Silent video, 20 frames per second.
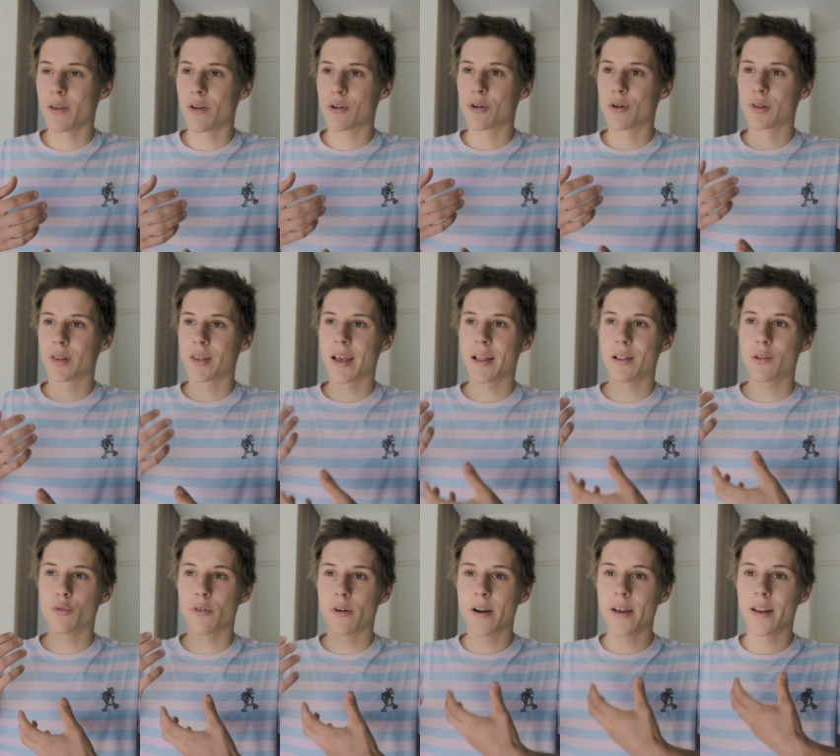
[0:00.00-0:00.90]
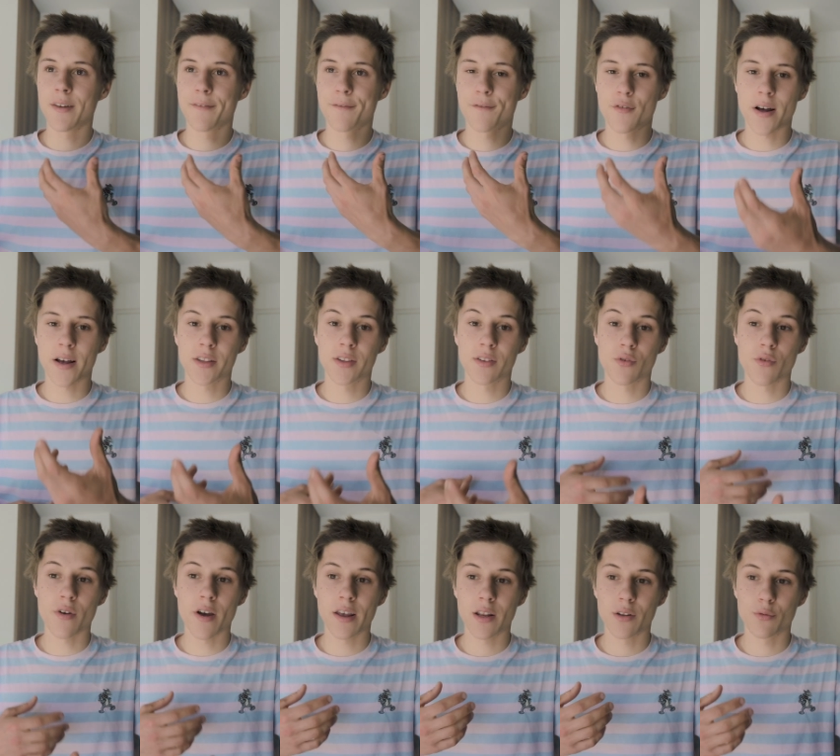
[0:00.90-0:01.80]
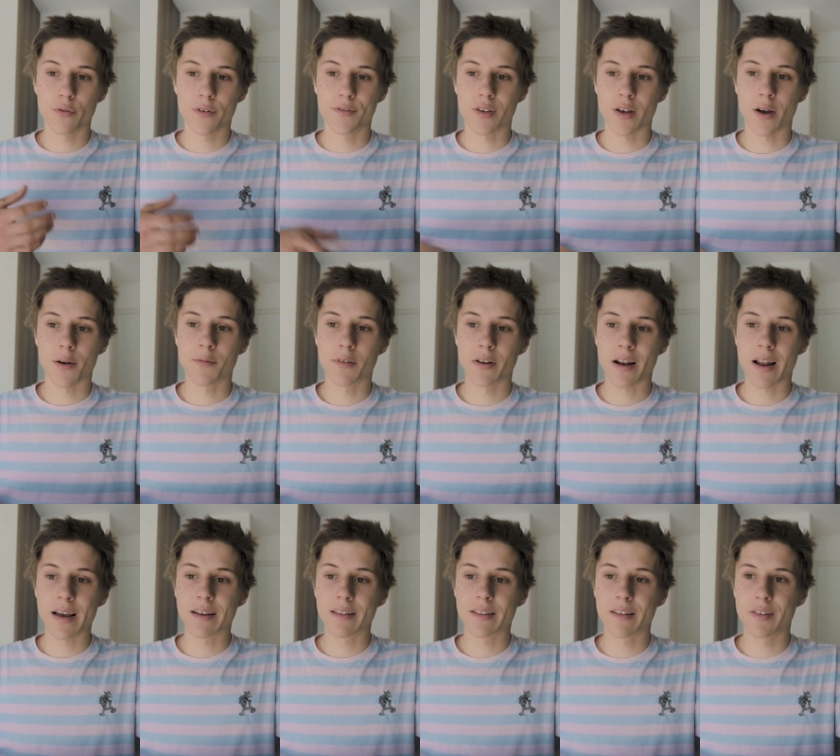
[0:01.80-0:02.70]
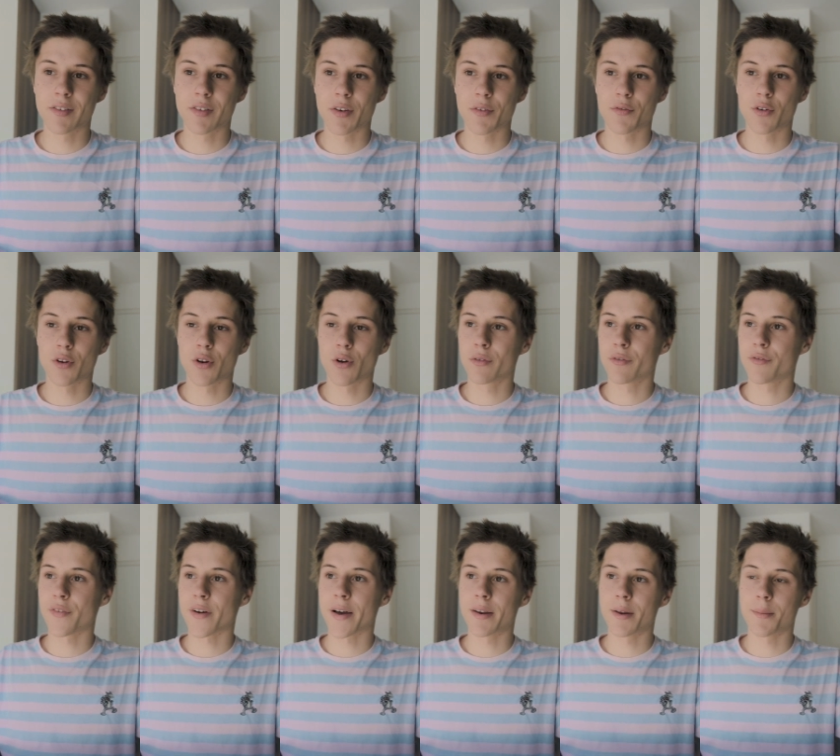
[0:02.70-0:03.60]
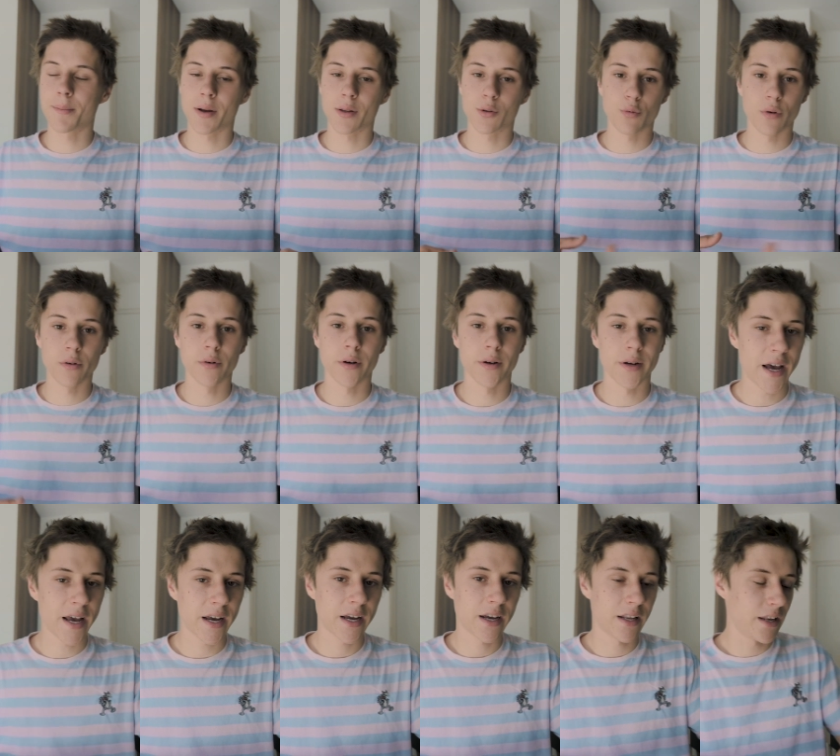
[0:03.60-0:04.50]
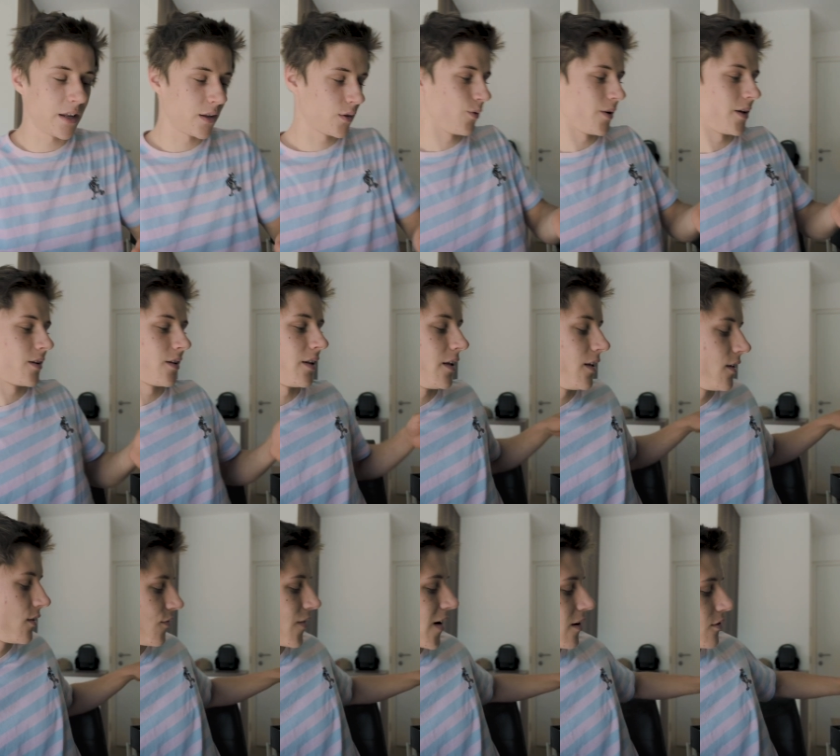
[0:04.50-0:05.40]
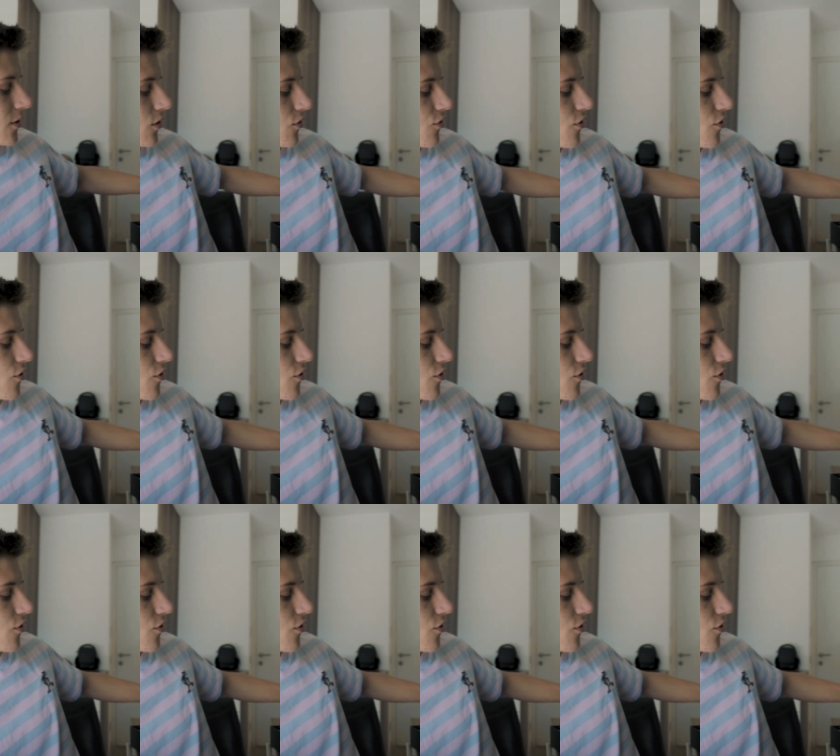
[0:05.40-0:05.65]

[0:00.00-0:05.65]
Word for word: You could get really frustrated with something like this if you don't find it, but we were lucky that we at least found the